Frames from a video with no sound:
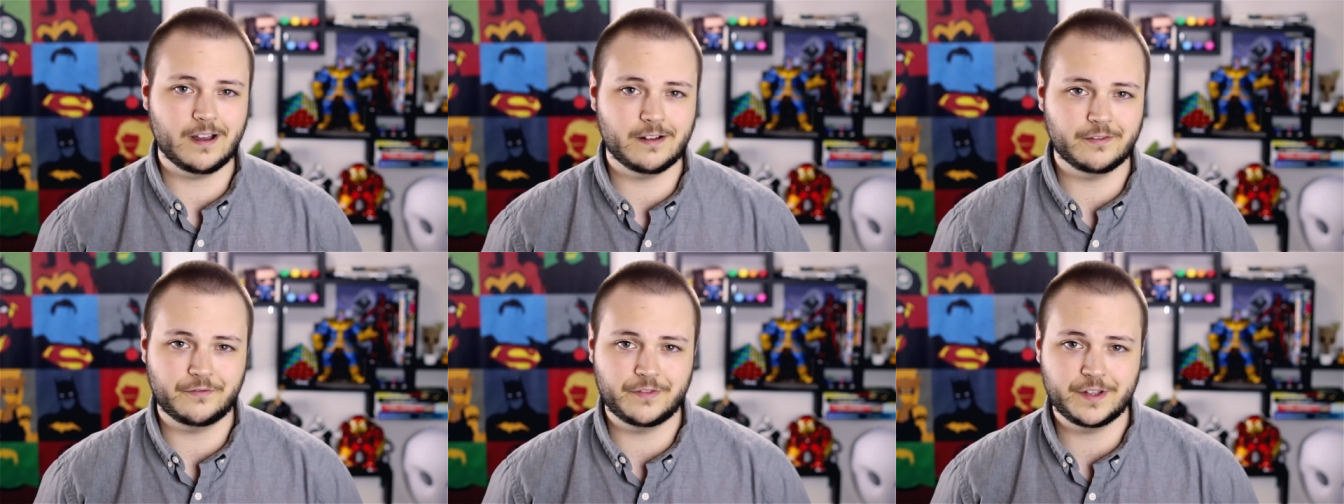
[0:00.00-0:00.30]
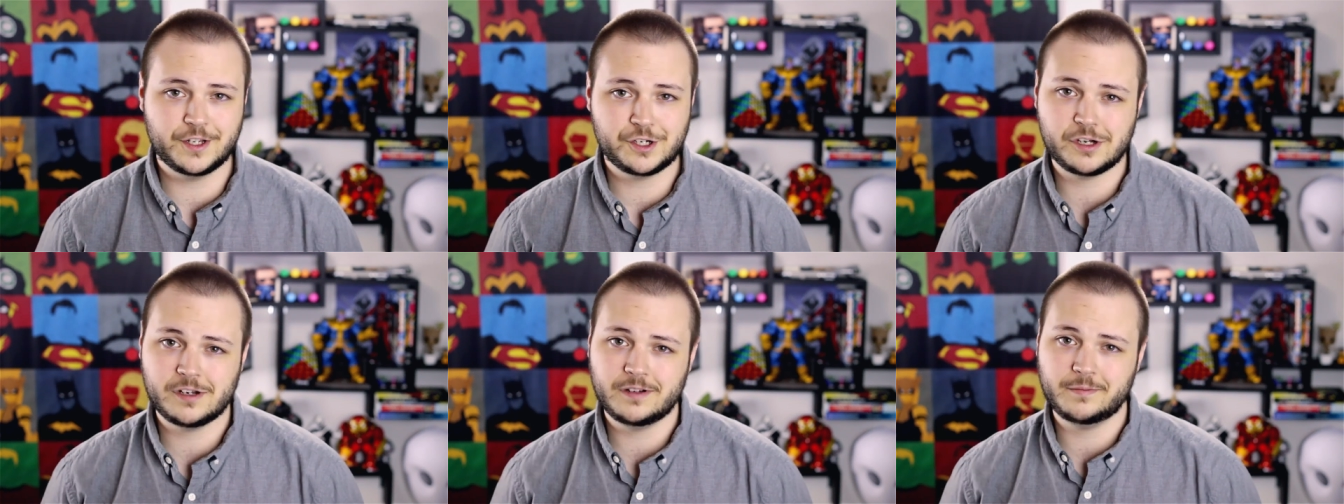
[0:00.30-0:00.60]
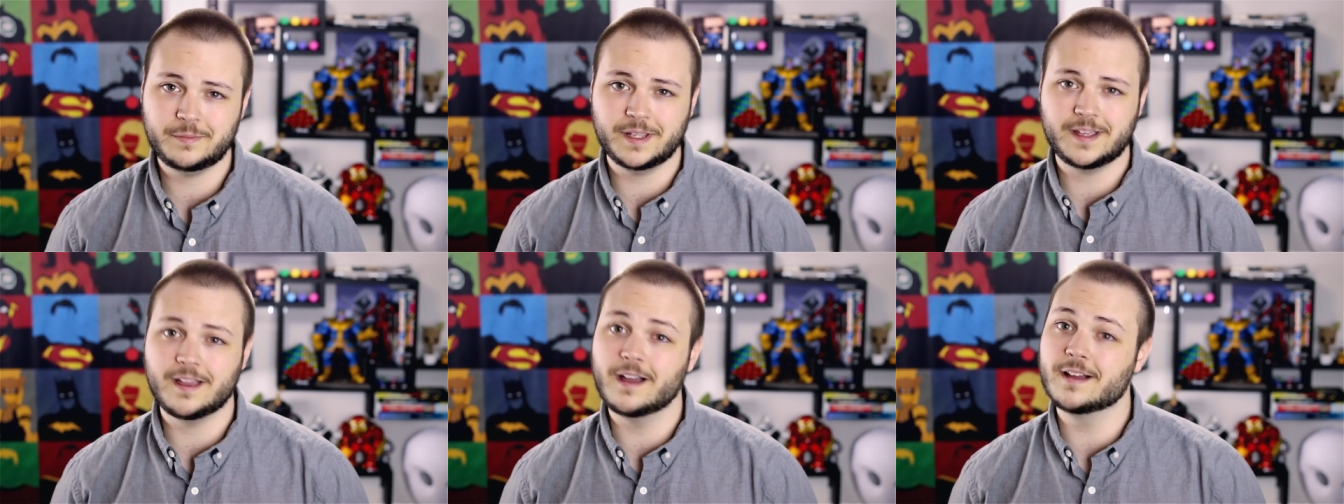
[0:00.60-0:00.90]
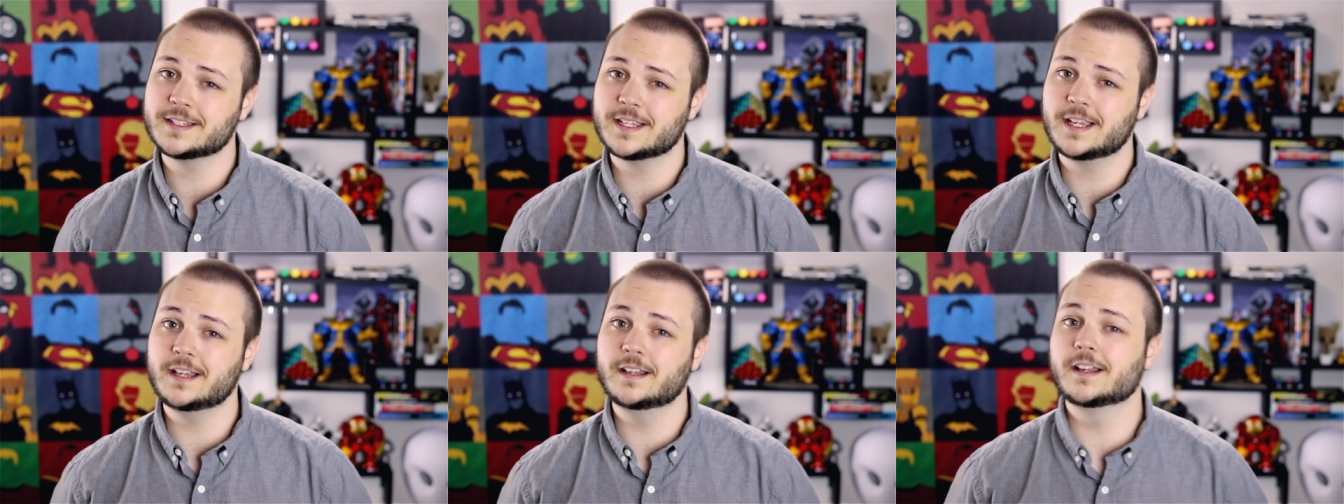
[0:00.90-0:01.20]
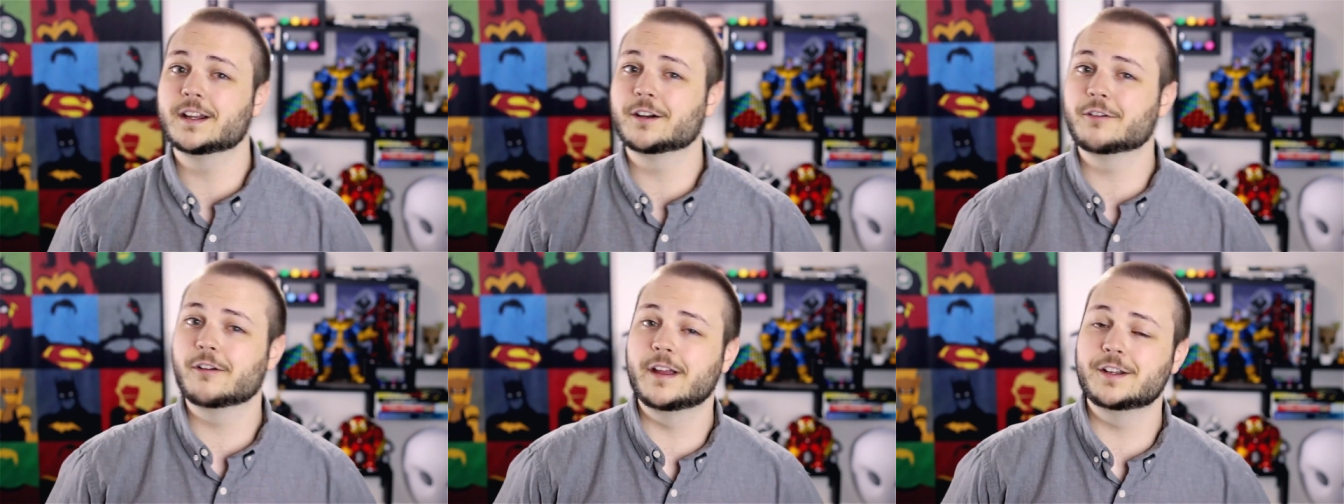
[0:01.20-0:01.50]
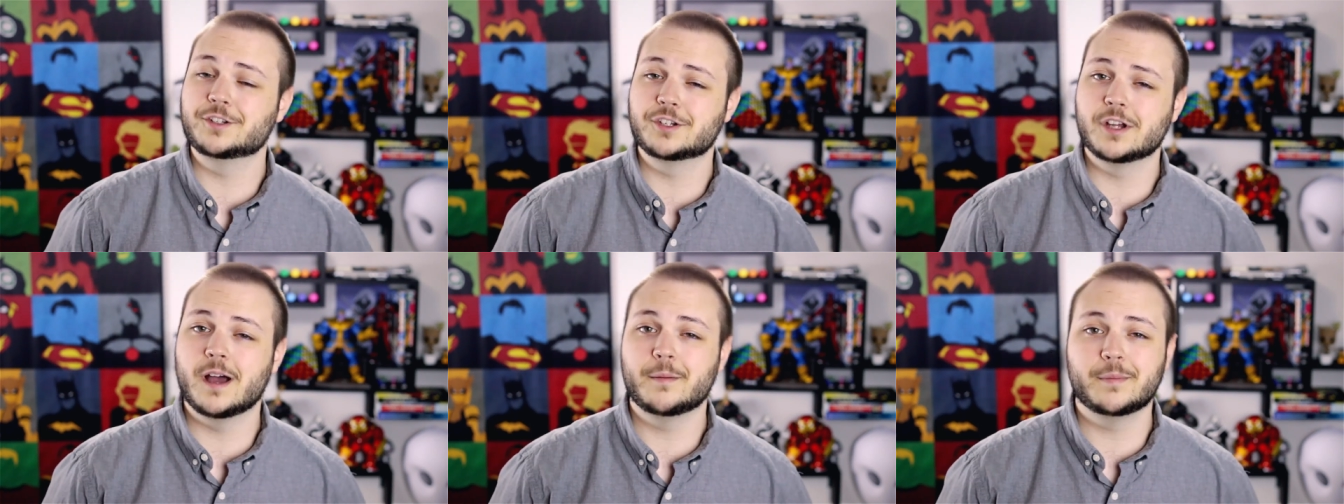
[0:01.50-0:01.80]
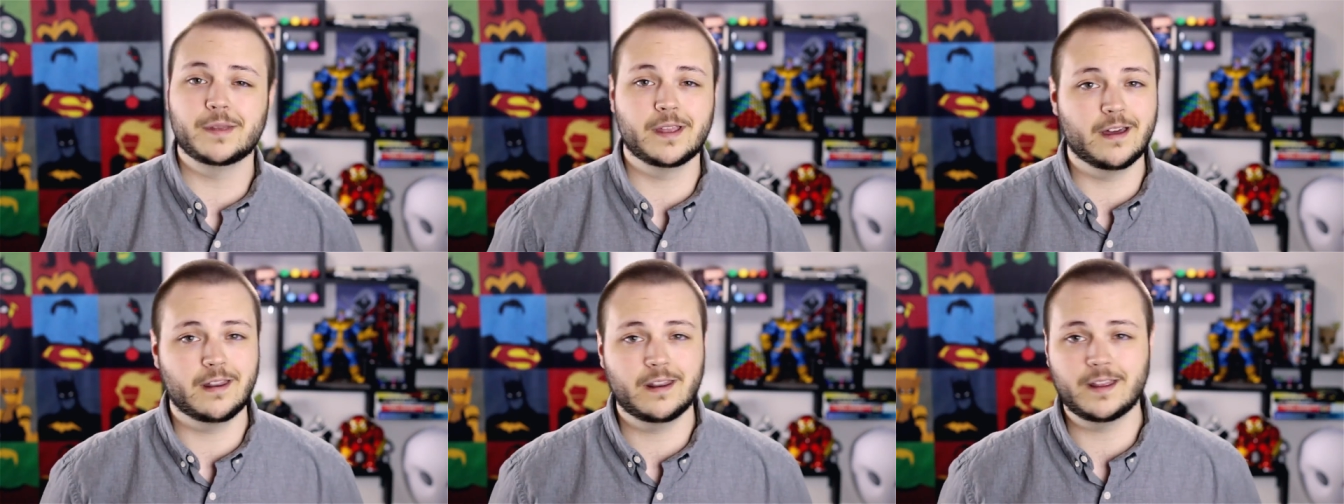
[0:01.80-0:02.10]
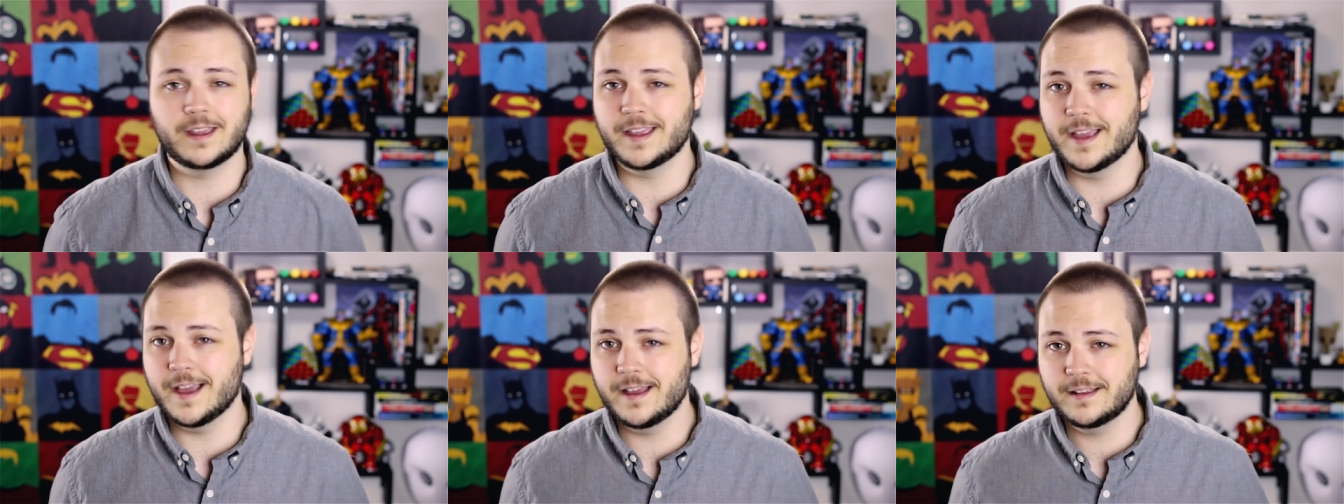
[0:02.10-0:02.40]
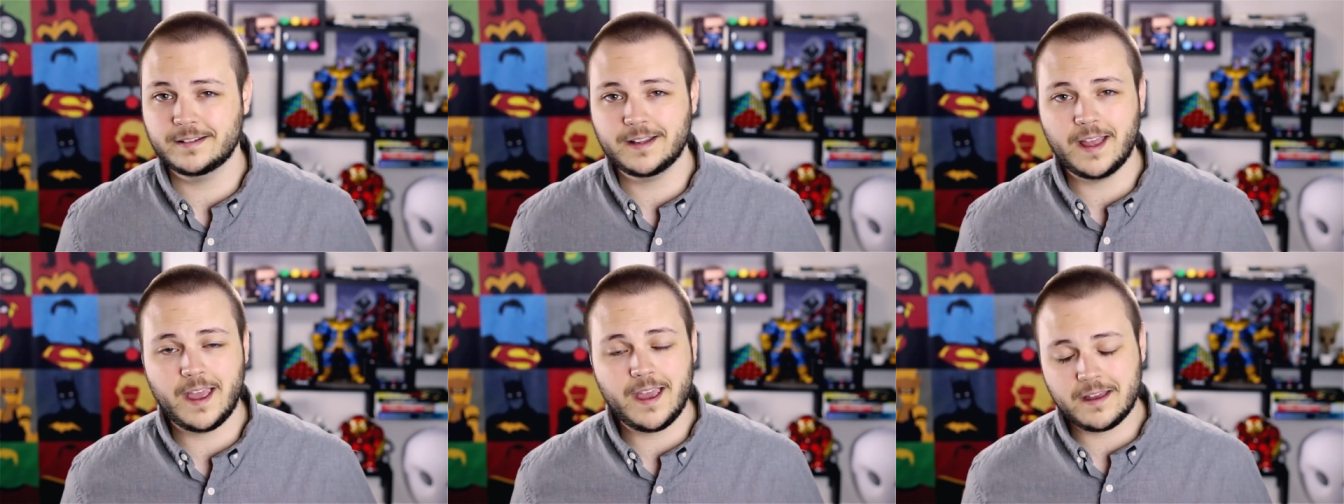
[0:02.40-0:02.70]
of vision because he did a great job yet again,